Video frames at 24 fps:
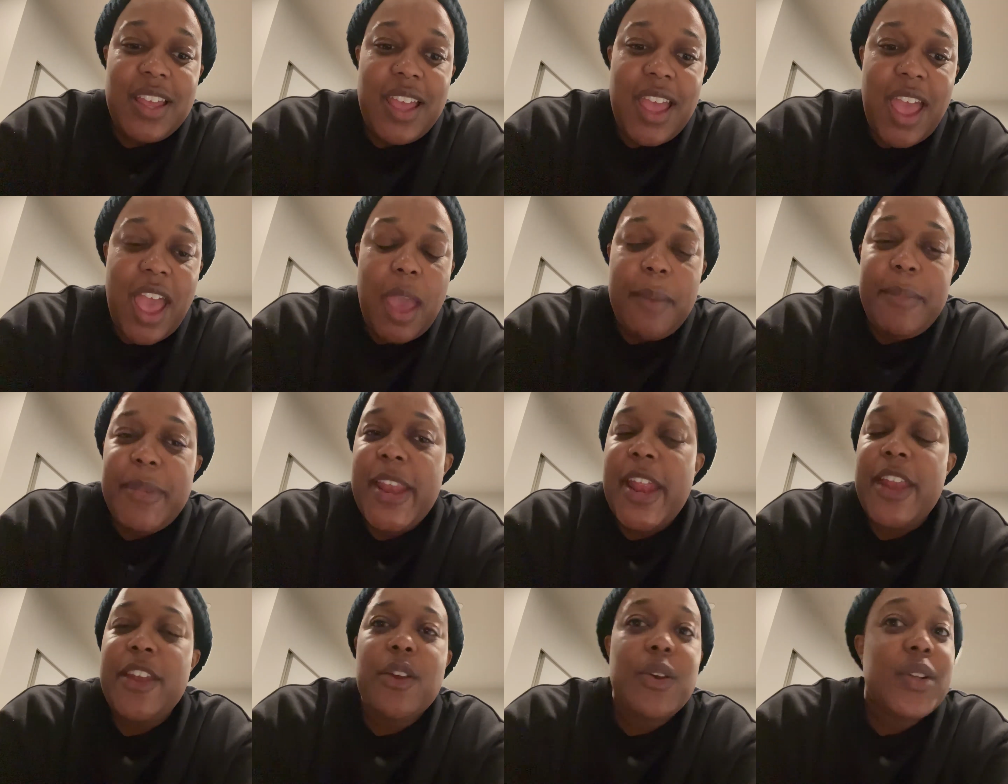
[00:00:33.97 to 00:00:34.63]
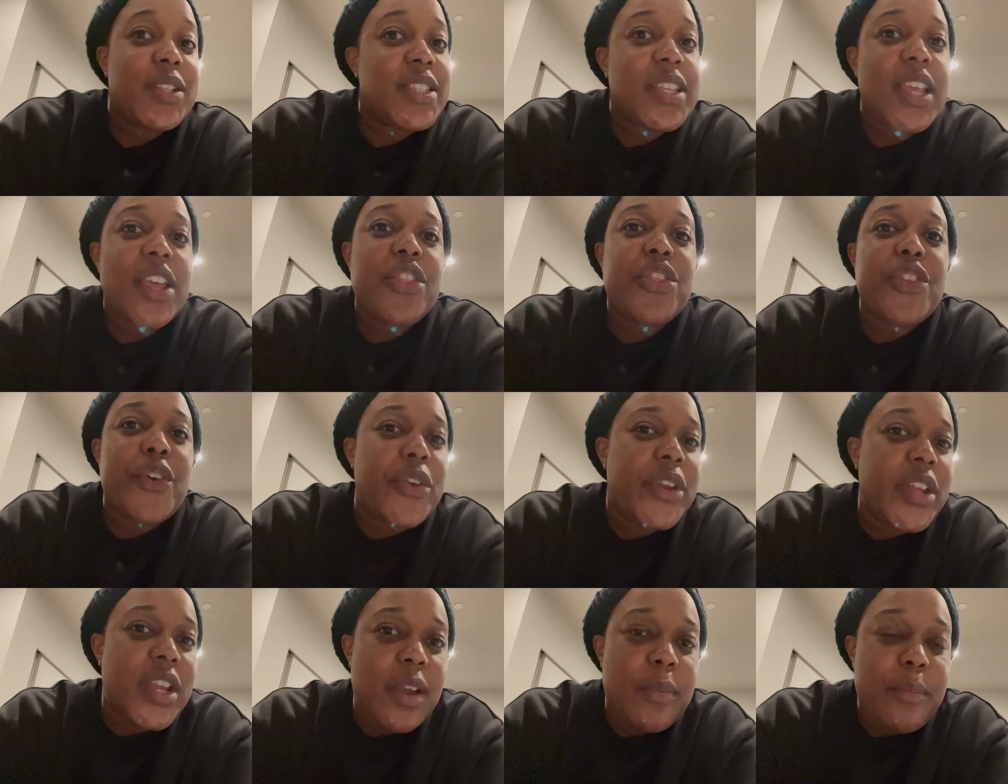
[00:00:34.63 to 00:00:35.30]
I mean, I know it's like
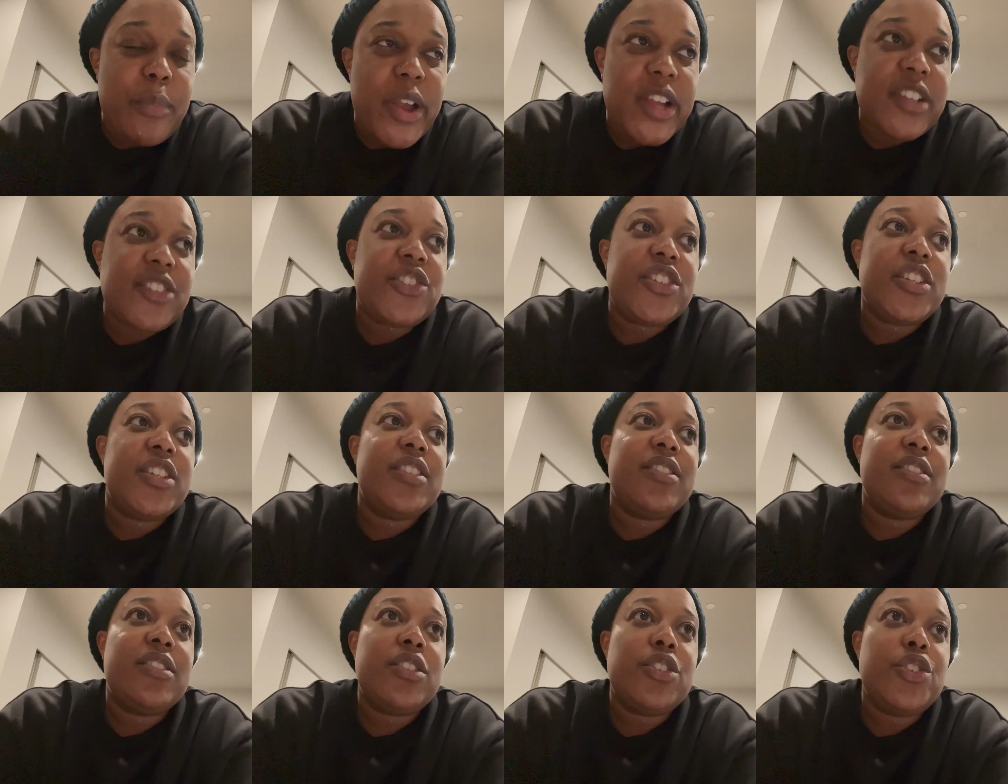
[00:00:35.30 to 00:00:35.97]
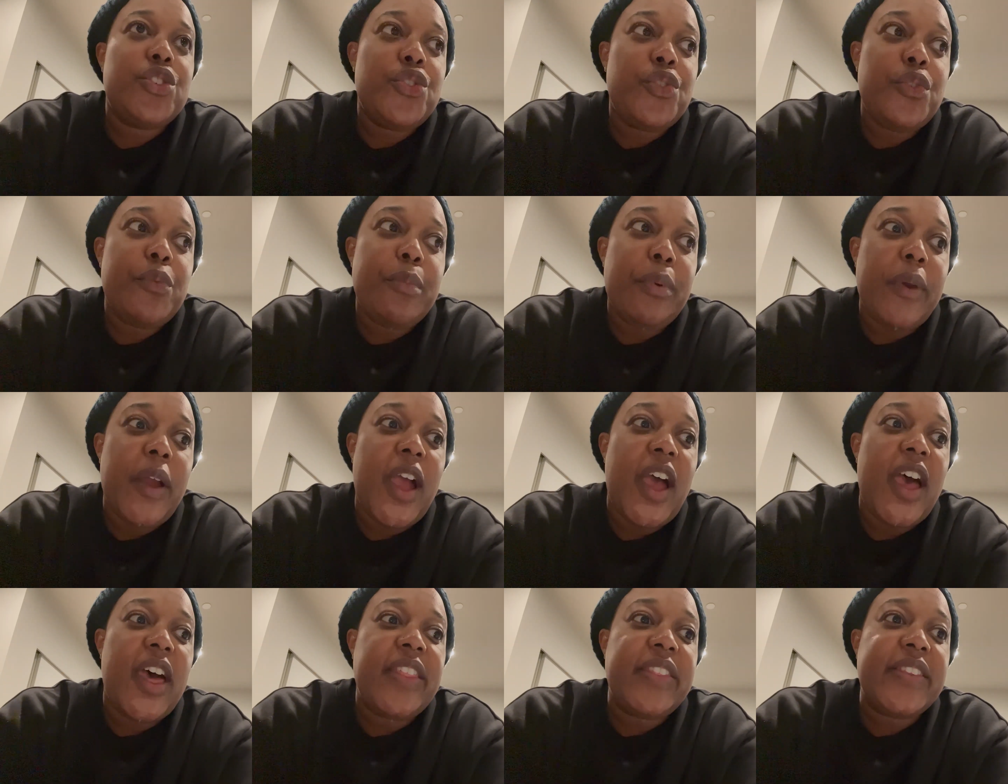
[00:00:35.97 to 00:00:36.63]
30 compressions to two
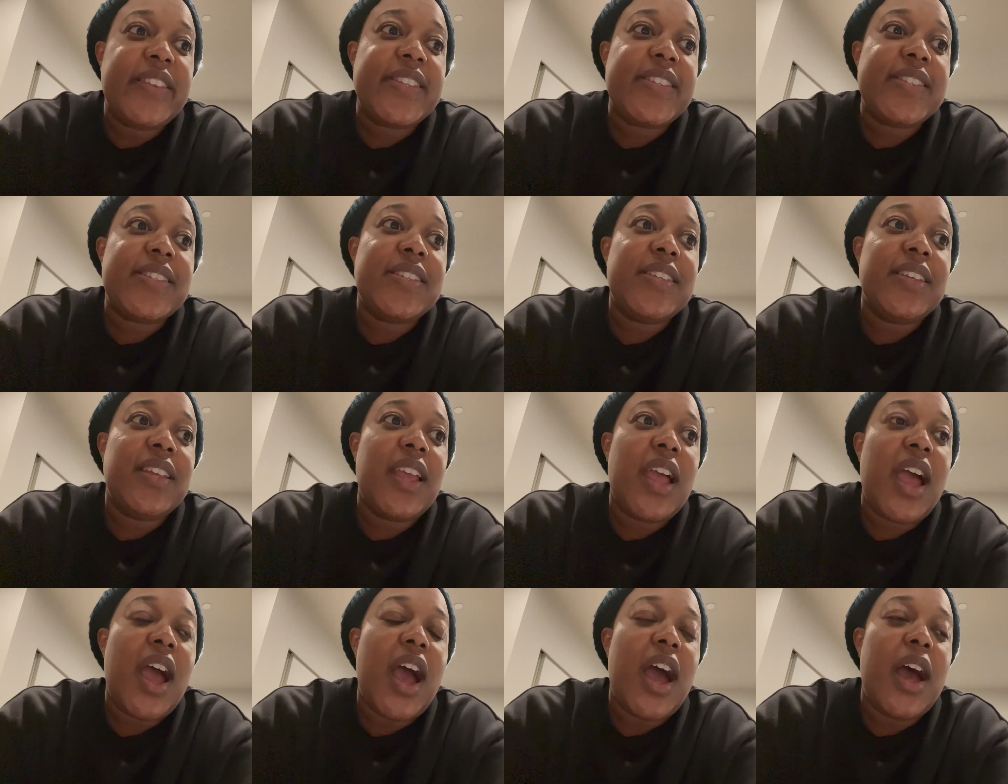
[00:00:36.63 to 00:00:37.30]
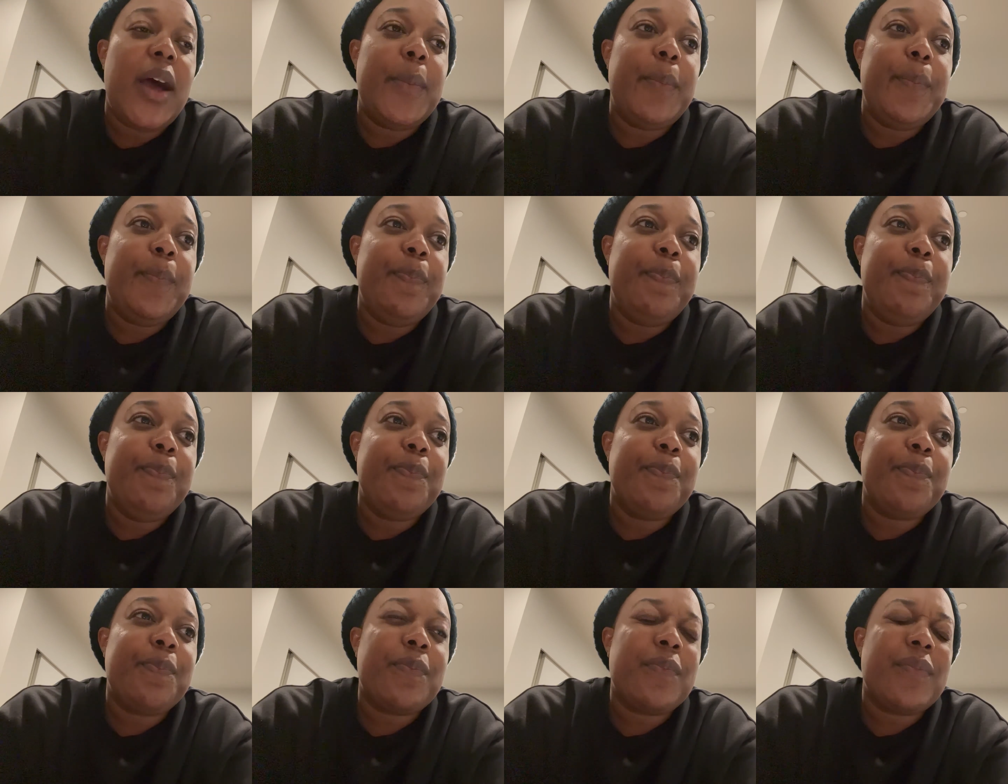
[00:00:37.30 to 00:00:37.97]
breaths
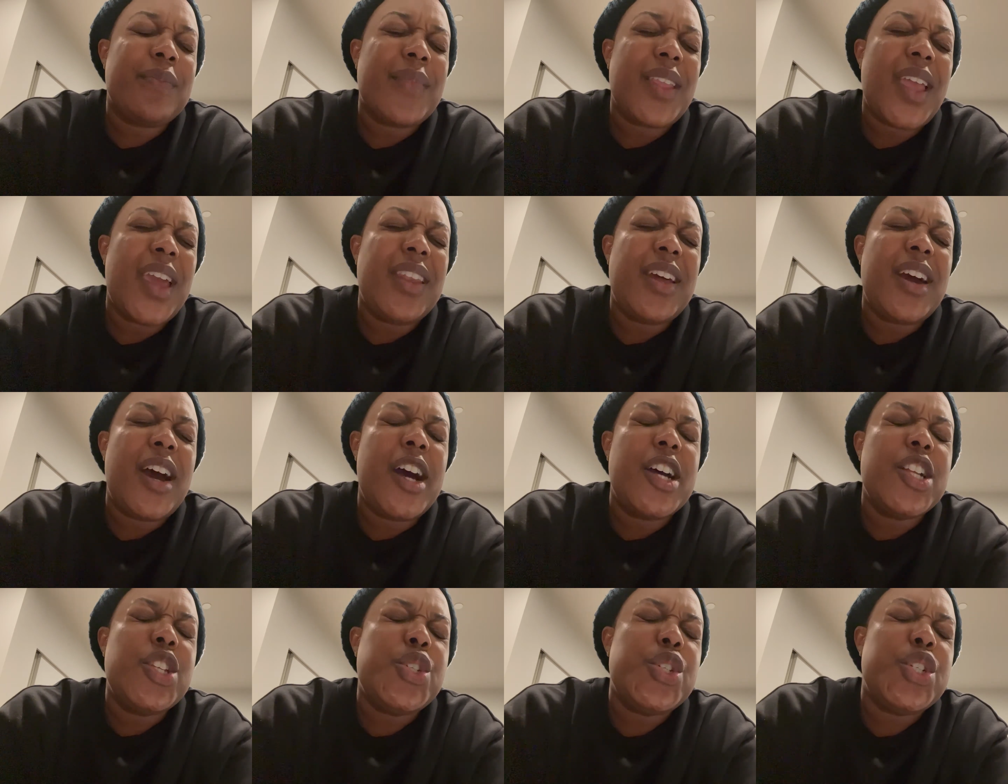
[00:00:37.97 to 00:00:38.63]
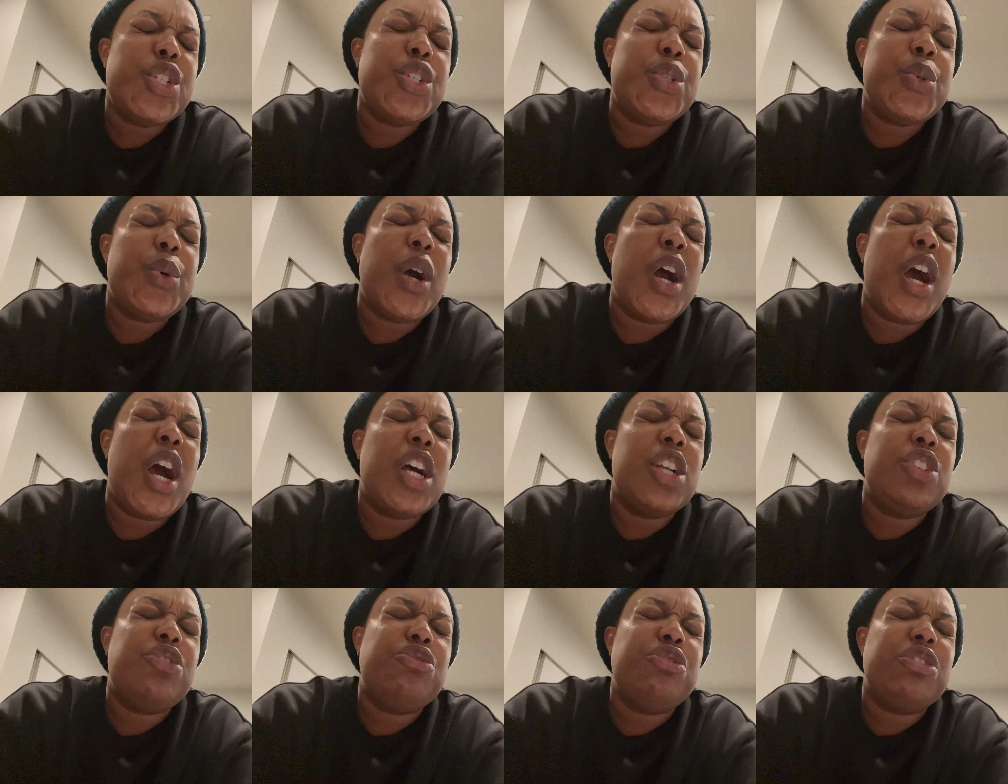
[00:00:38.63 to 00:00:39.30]
um at 100 to
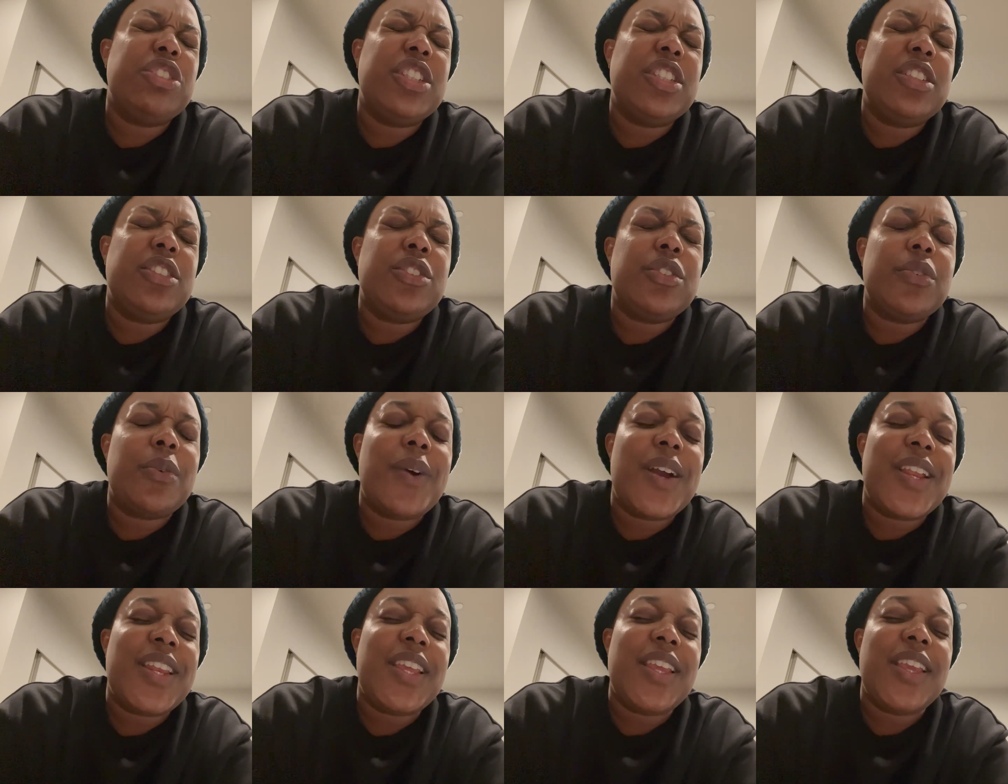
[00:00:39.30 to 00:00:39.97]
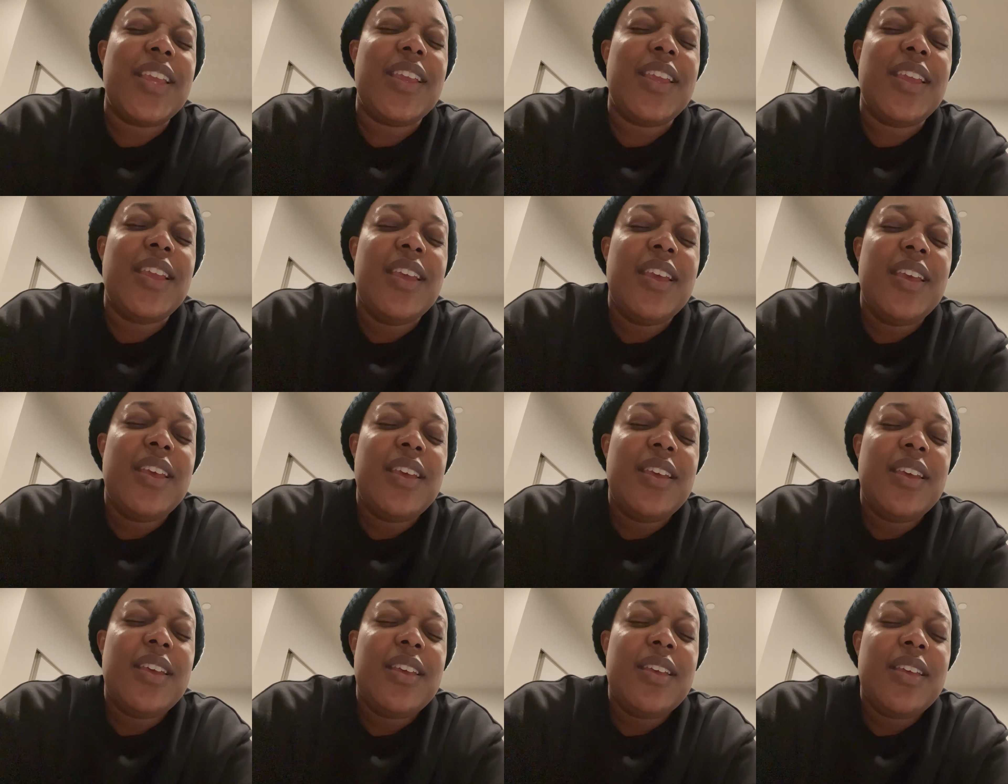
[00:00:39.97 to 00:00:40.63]
120
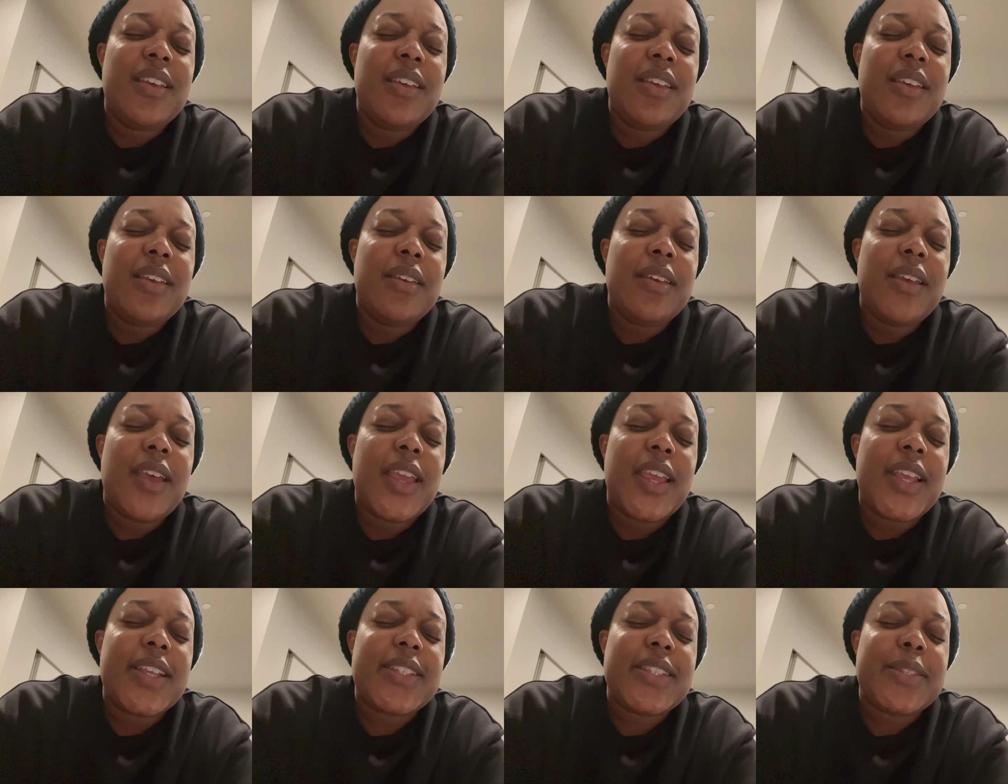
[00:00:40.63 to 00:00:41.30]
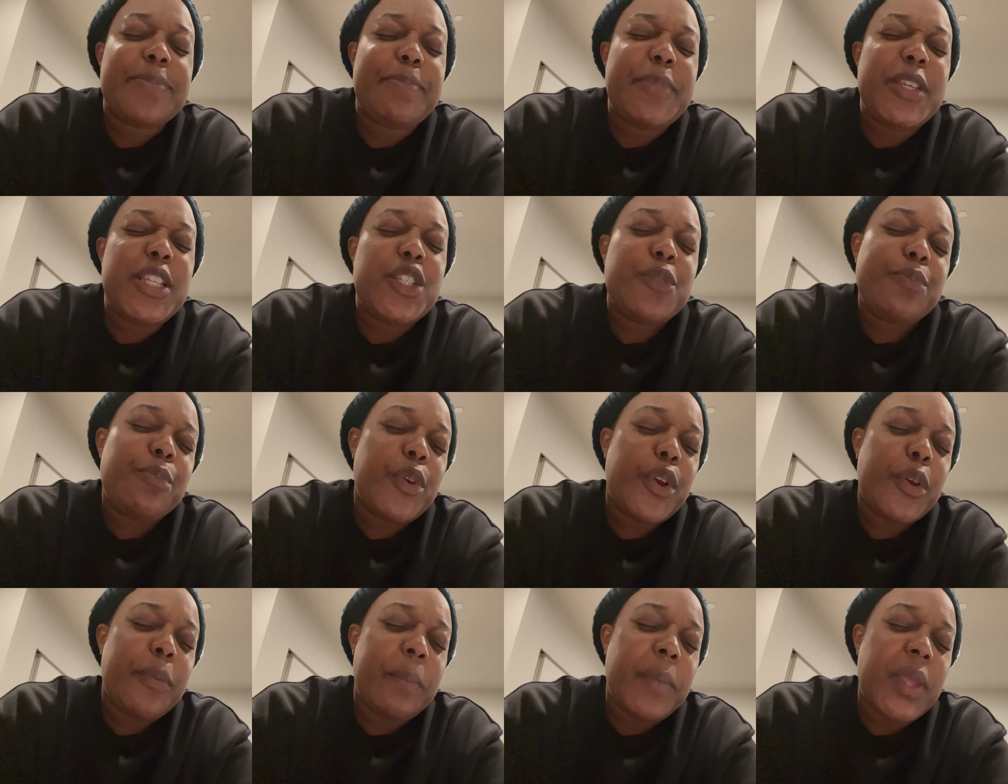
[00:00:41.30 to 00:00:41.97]
I guess beats
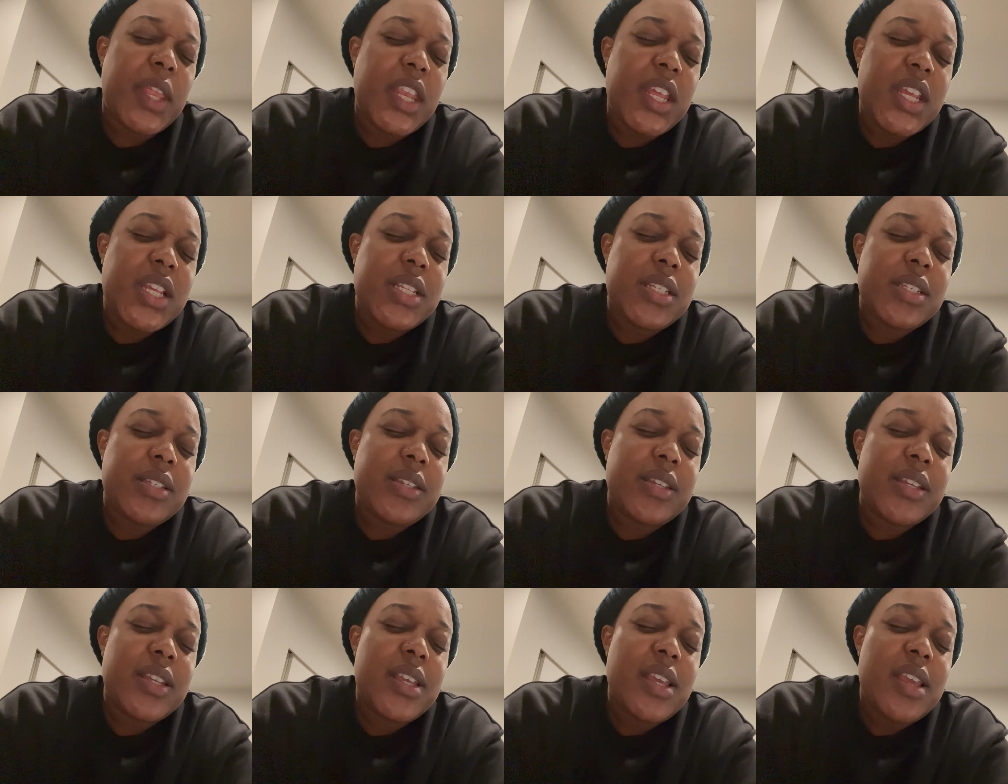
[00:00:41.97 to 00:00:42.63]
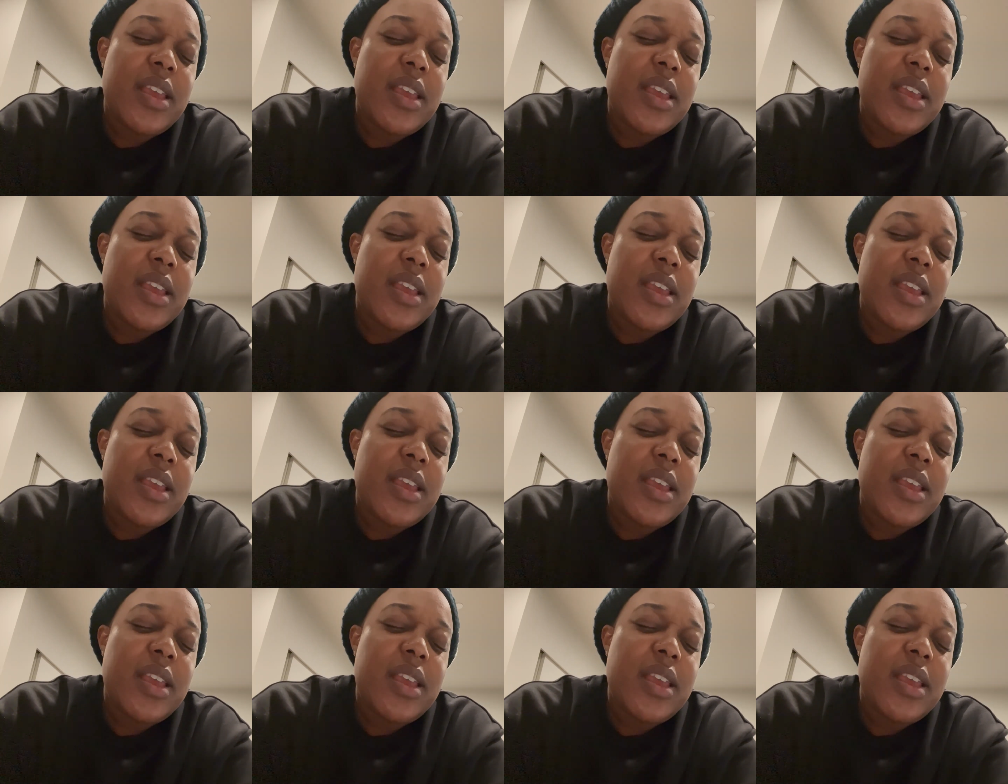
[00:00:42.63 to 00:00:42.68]
per minute